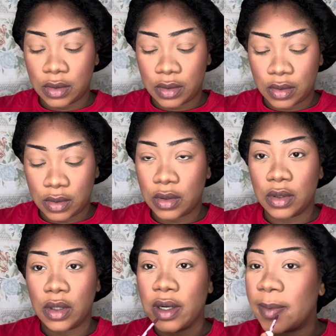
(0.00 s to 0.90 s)
like,
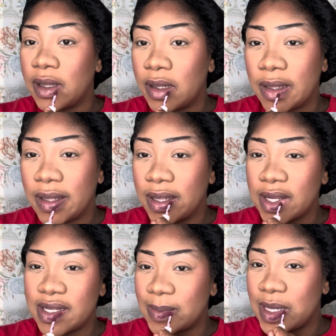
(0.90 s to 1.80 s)
popping highlighted
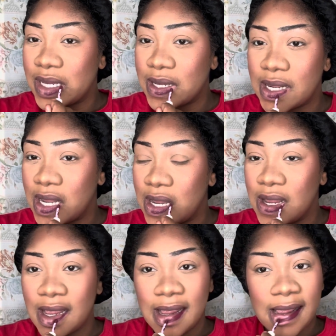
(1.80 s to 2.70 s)
area. But make sure you
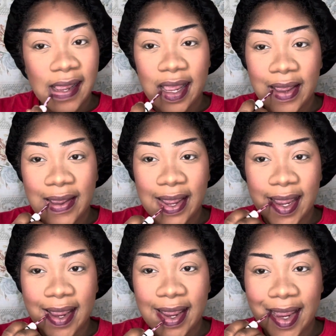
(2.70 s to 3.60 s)
blend it.
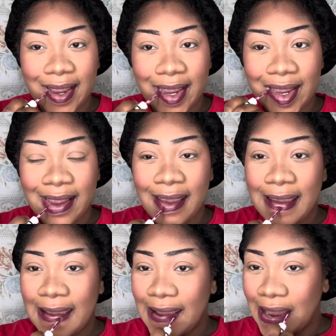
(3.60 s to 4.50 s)
This is
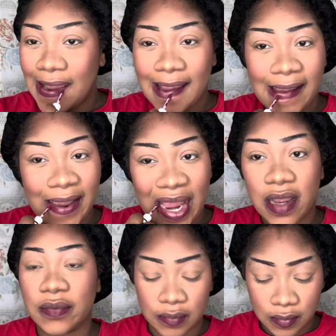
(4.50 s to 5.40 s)
actually a lipstick from
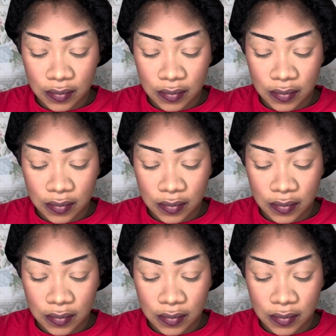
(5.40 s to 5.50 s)
Mary